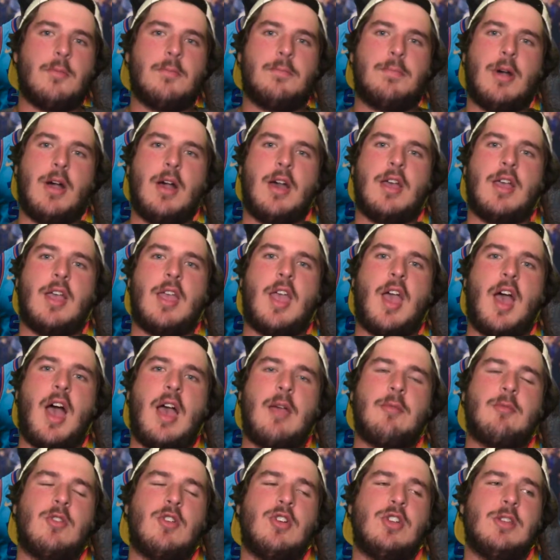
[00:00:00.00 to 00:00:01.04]
But
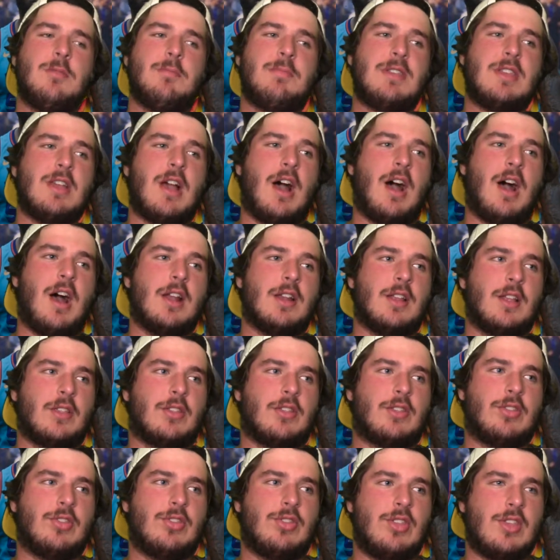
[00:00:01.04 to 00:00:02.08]
I'm going to be
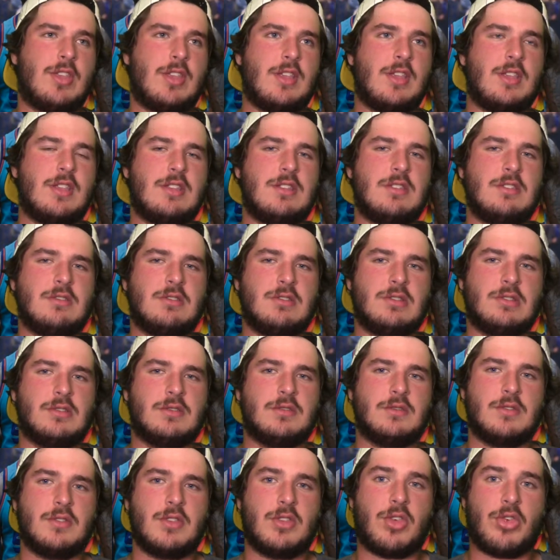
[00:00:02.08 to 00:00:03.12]
honest, the
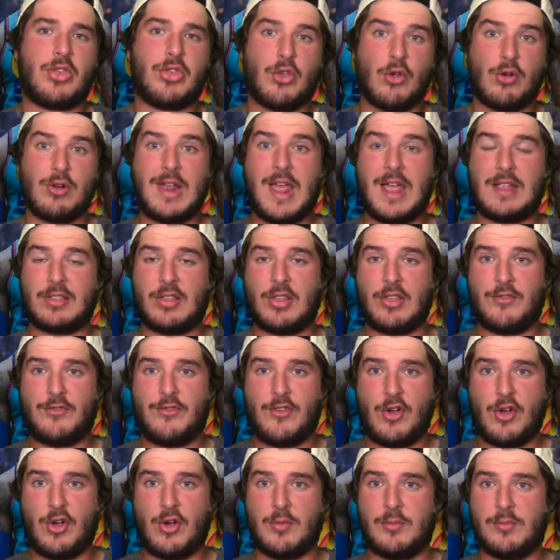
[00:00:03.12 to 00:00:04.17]
third act of the
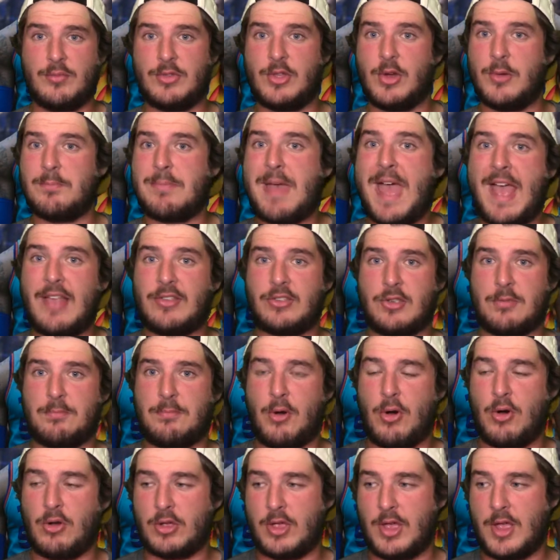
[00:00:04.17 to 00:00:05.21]
film, the
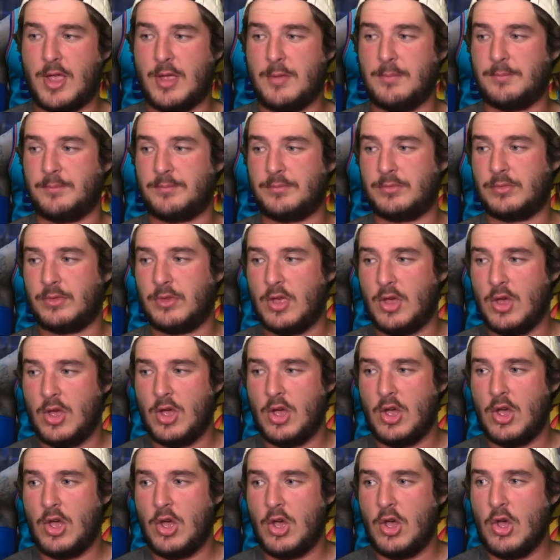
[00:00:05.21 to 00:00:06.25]
basketball game,
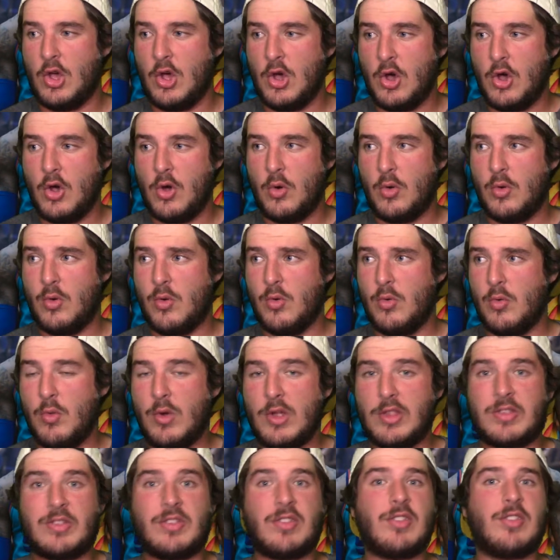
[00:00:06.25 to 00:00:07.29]

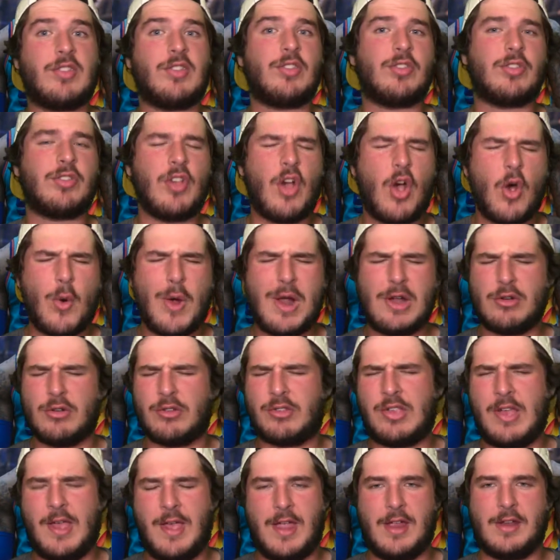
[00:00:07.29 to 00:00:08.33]
was so
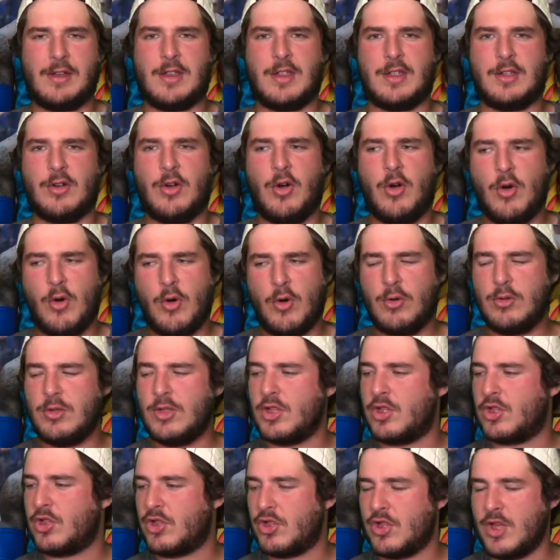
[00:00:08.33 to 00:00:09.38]
entertaining.
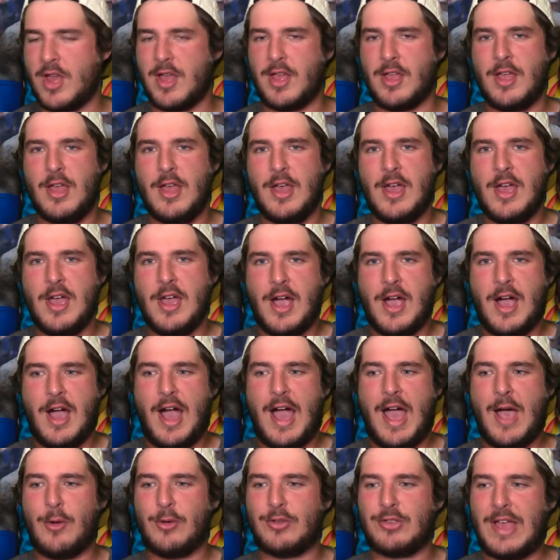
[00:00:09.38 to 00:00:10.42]
Holy shit.
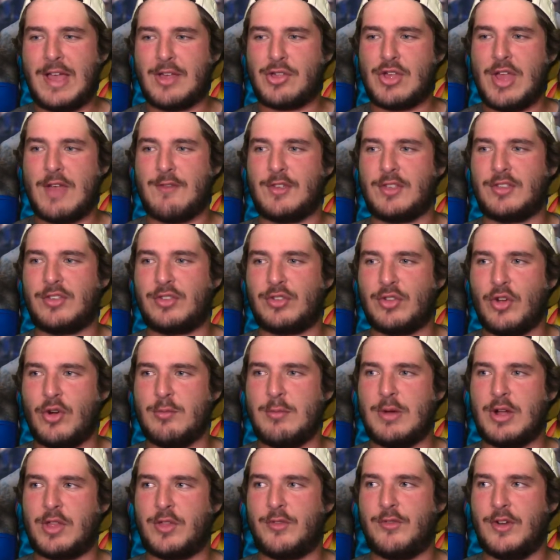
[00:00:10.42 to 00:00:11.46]
I was actually having so
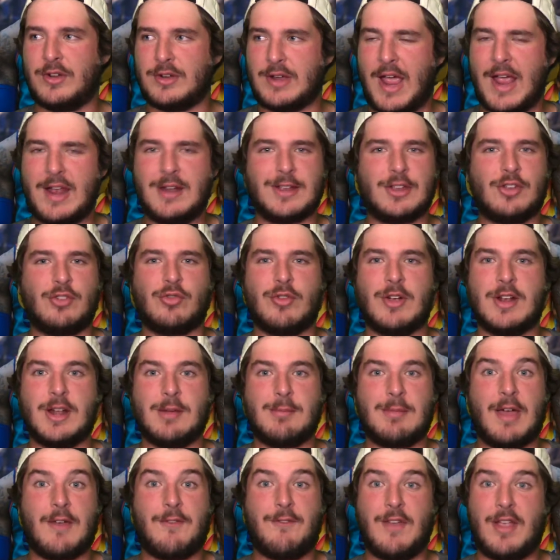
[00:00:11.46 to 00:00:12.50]
much fun. I had a grin
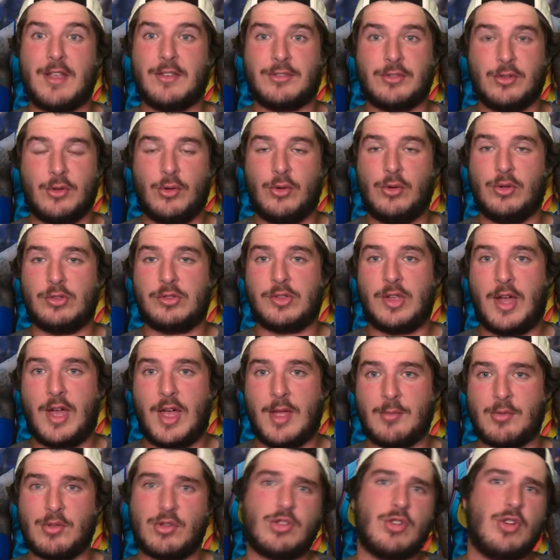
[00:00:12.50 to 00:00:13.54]
on my face the whole
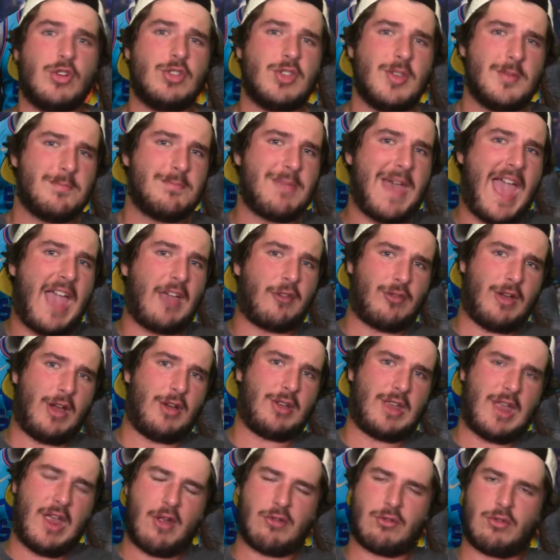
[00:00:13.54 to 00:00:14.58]
time. Sure, the
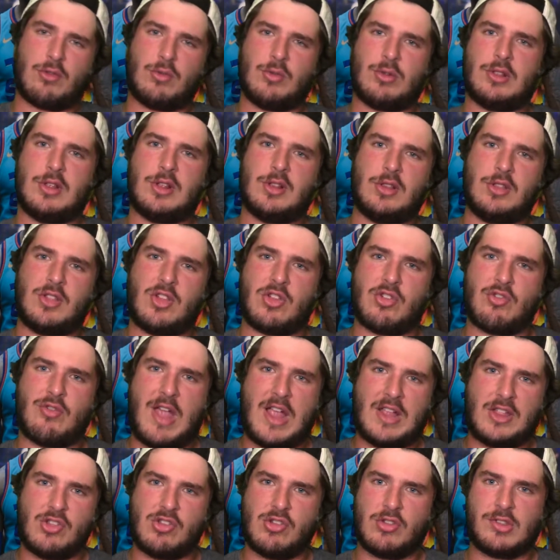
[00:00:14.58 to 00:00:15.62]
background characters were a little
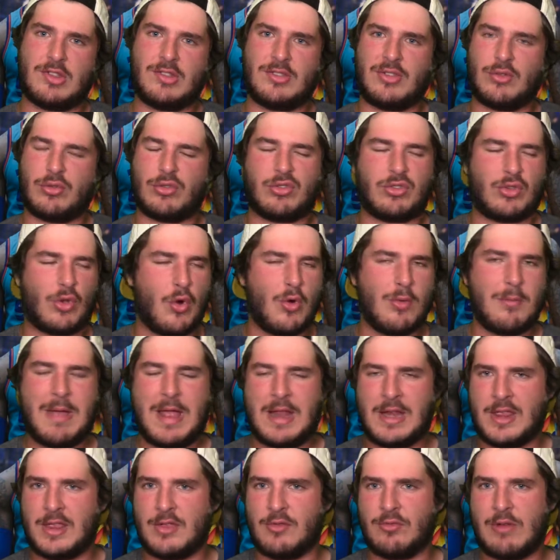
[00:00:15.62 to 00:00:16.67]
distracting just because there's so
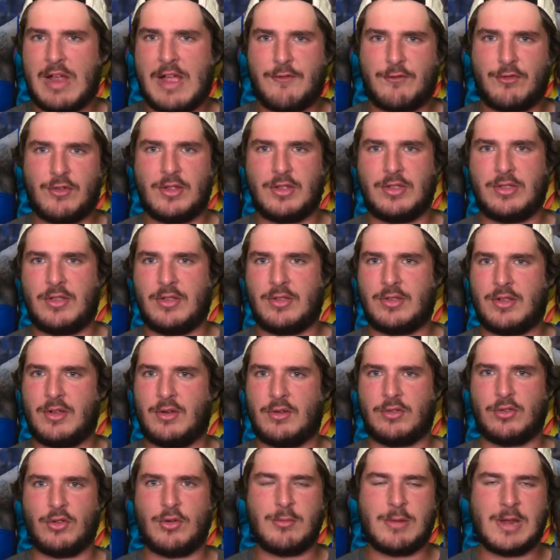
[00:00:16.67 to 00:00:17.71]
many references
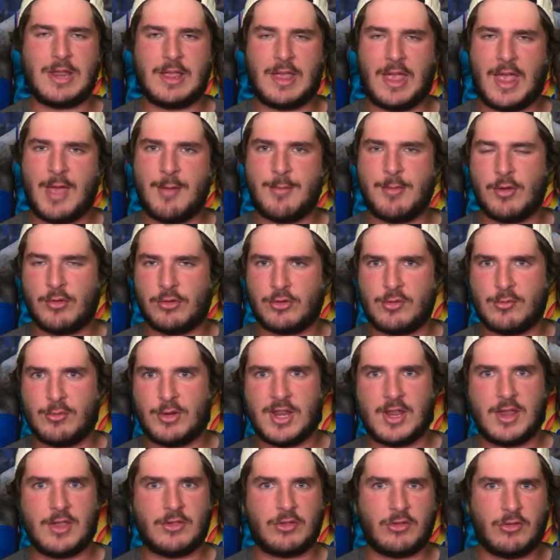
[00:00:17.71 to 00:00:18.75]
here, so many cameos, so
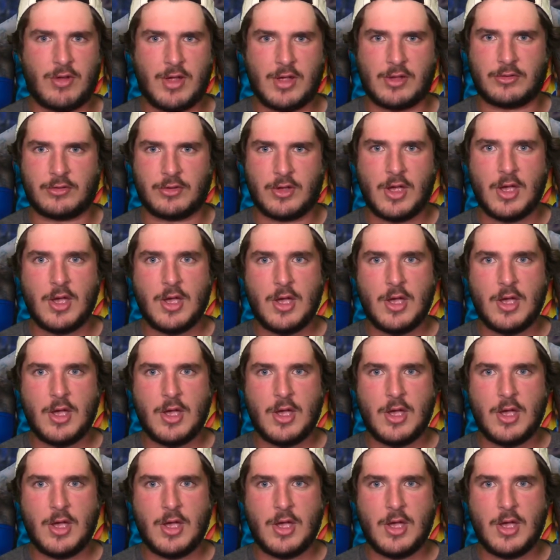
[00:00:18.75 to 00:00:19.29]
many Easter eggs.